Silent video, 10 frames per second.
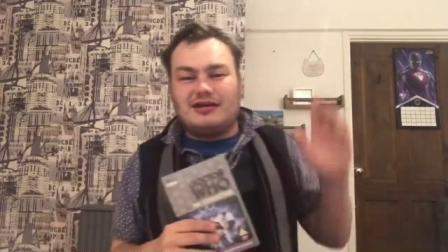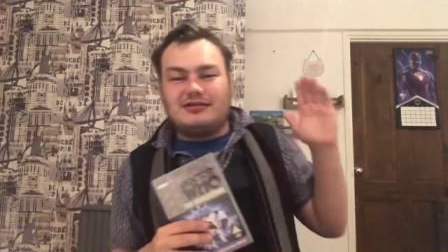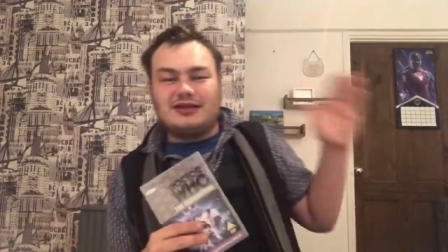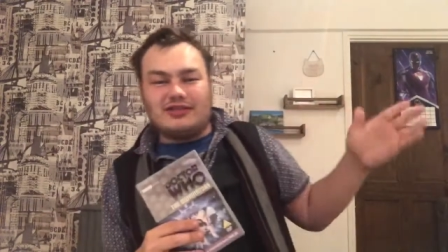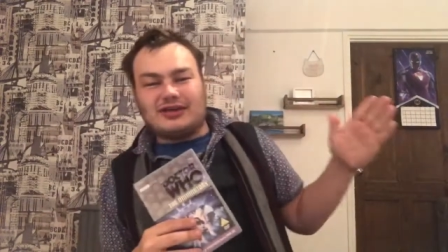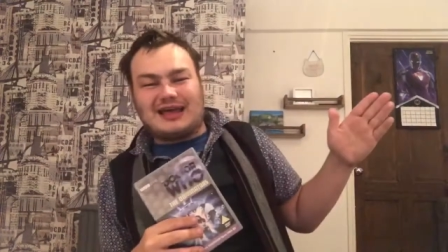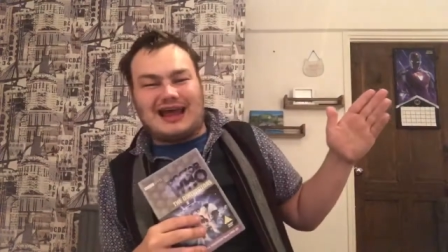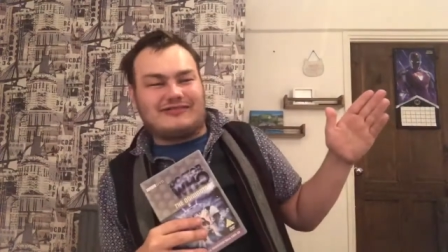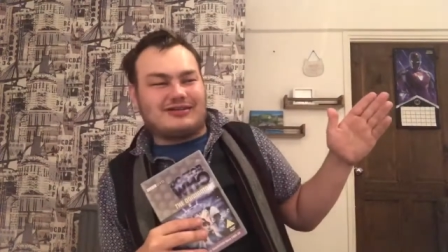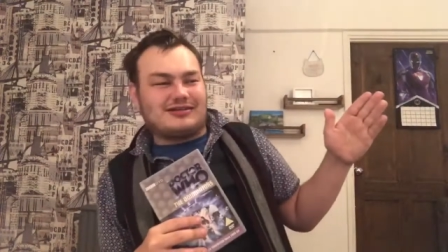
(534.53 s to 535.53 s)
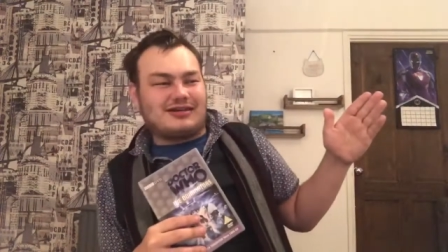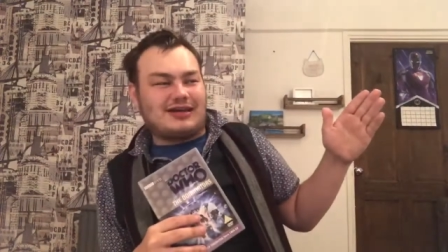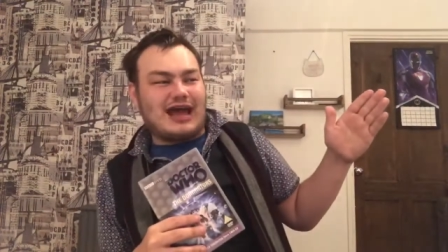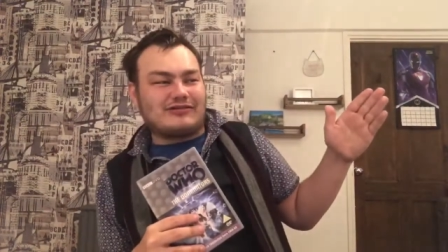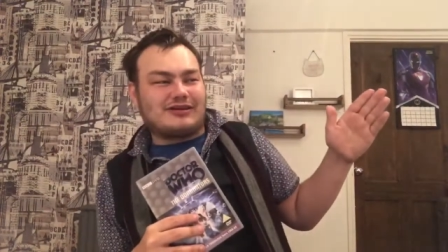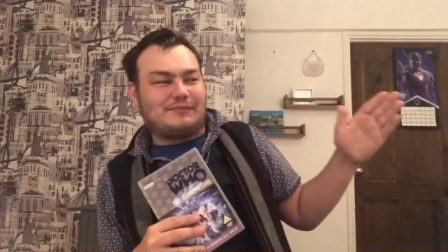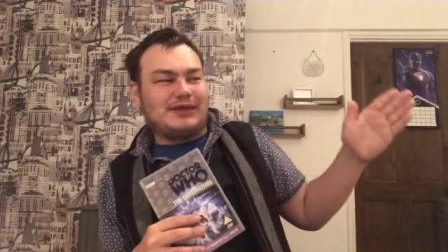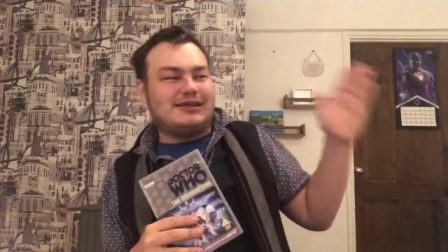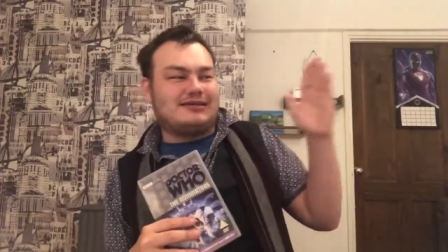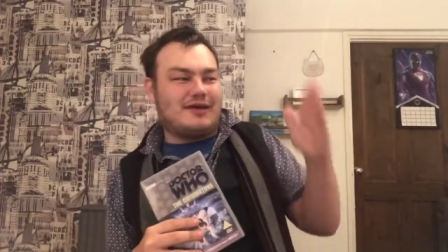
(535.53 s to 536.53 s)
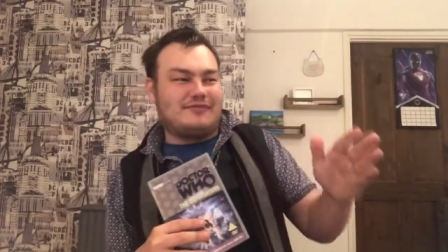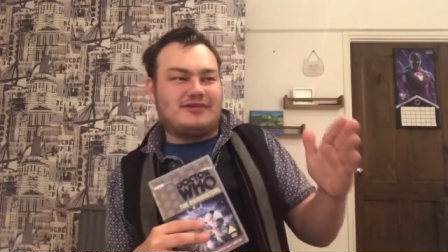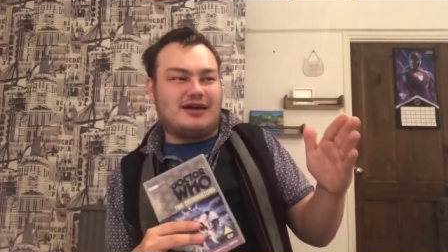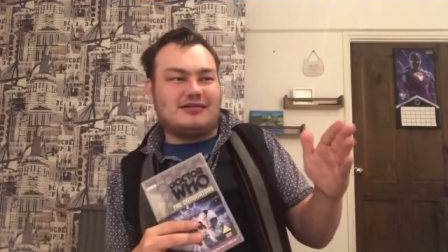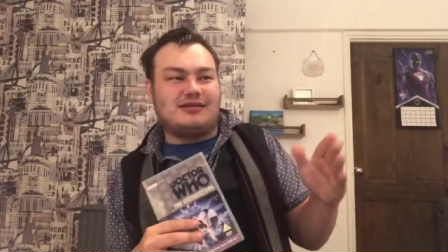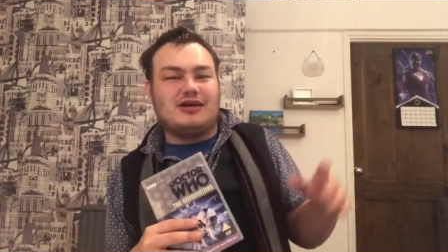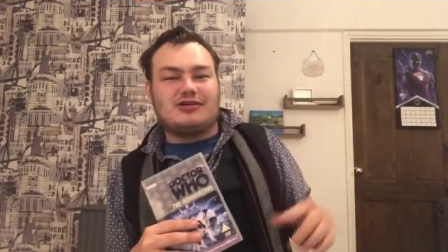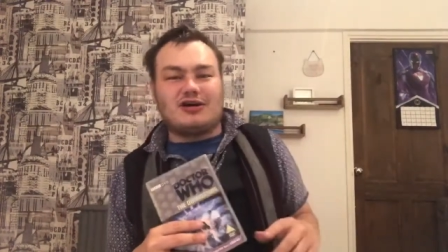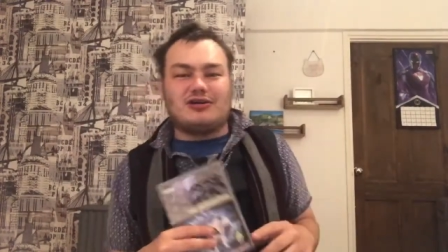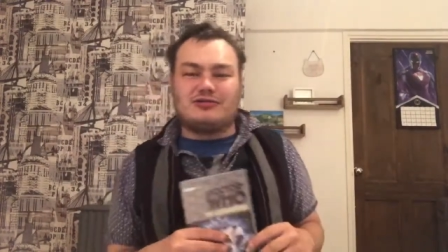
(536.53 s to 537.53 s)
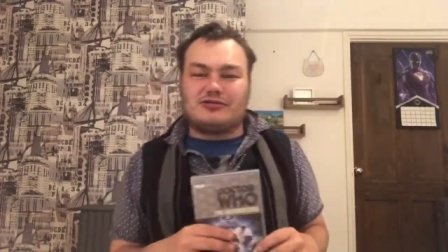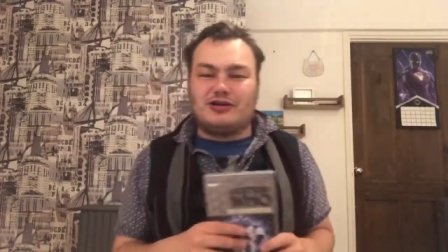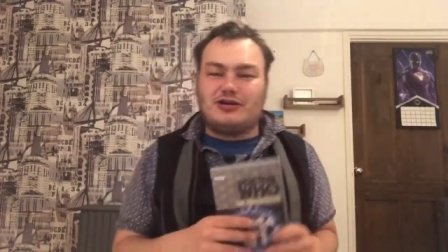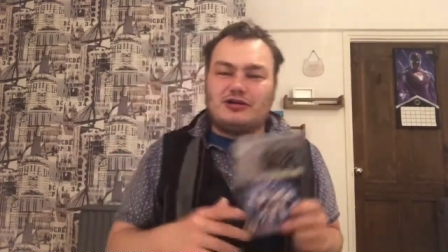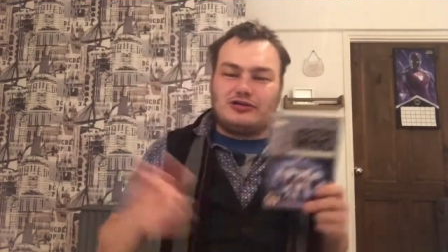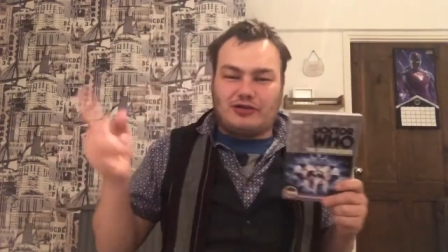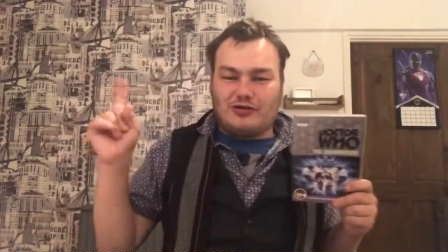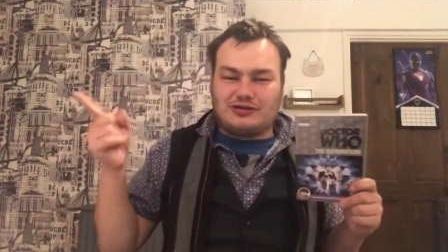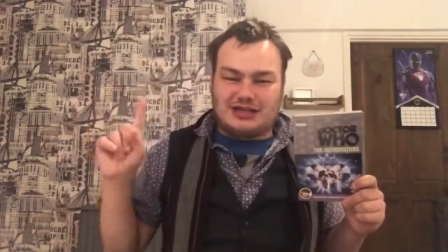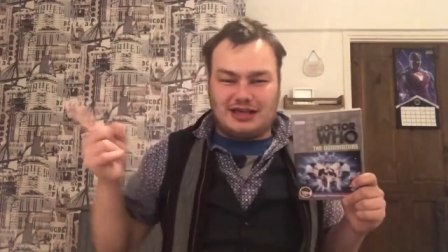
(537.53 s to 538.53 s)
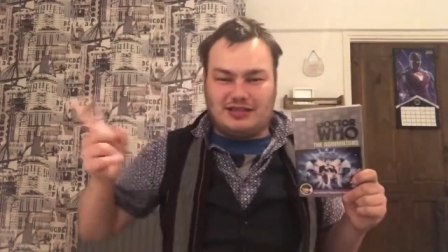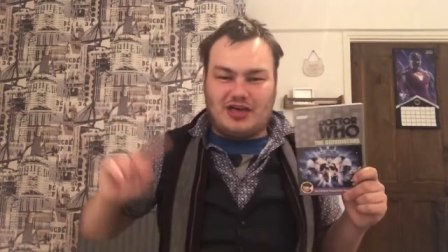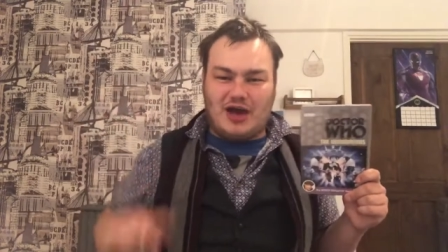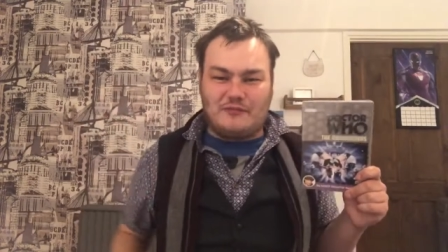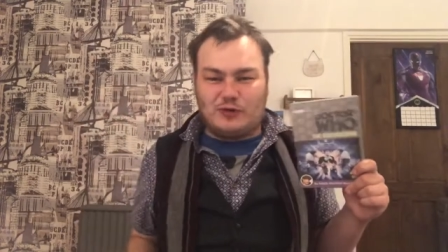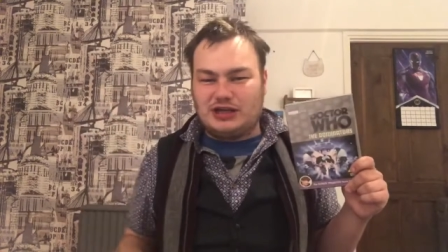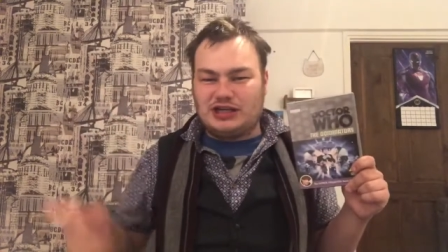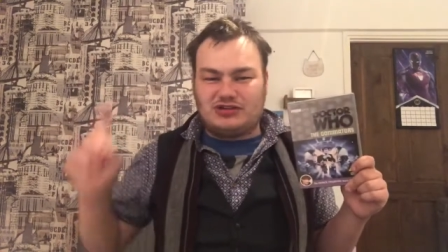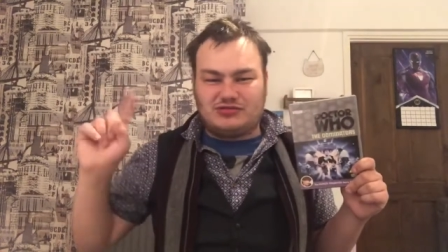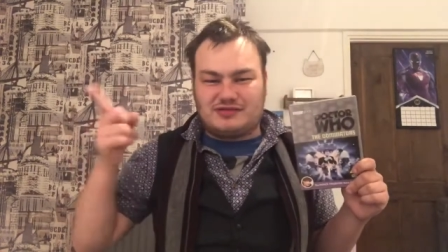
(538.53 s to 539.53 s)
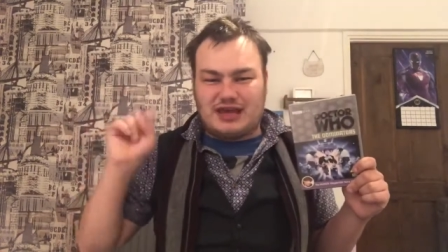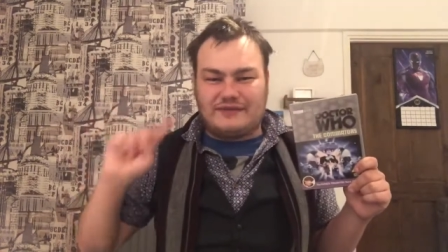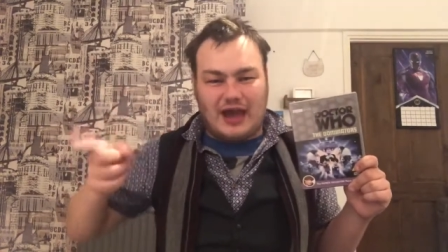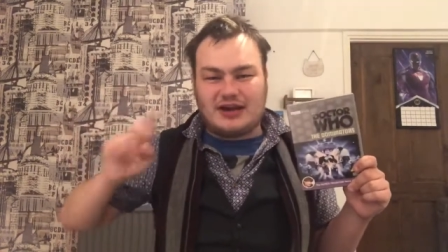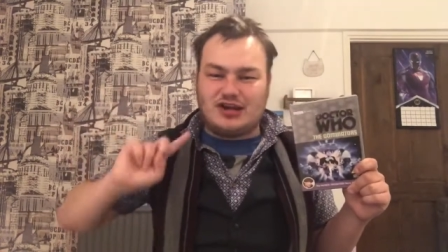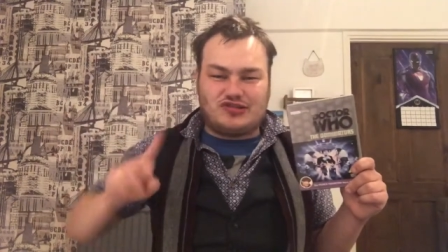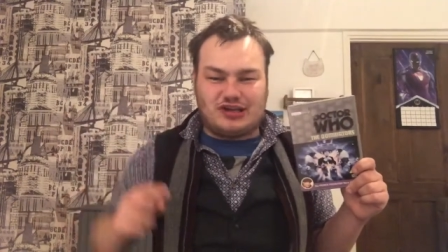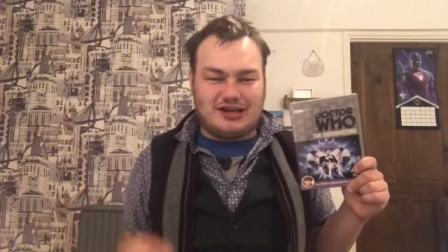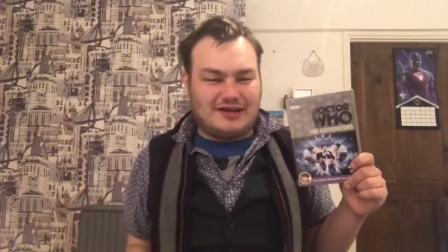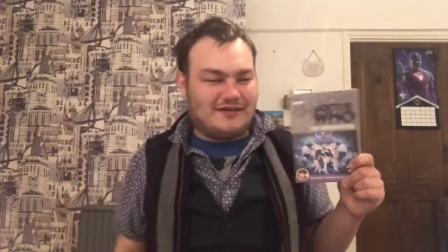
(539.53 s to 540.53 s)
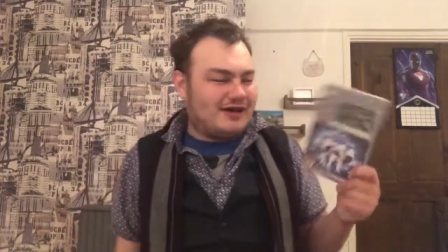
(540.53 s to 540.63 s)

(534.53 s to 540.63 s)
Another character B comes in, goes, don't kill them, we need to save energy.